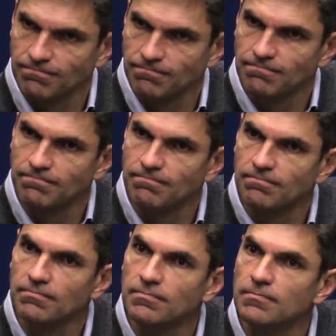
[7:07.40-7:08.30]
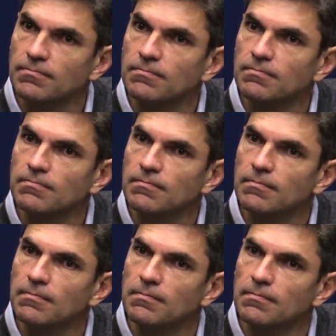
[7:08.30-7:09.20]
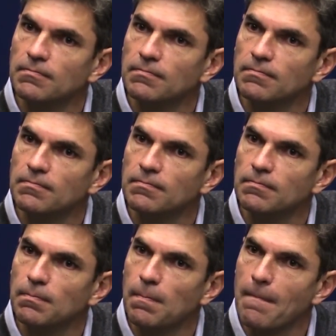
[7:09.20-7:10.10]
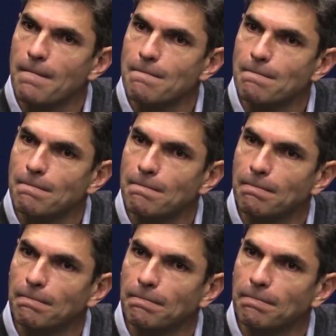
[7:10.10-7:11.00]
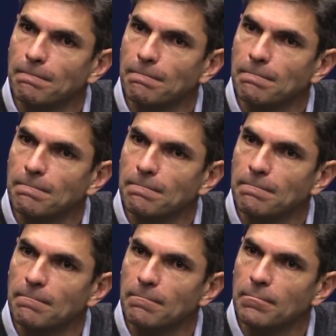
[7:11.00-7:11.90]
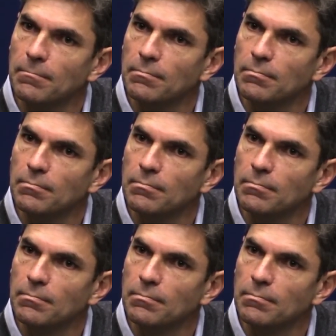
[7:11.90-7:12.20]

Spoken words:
(silence)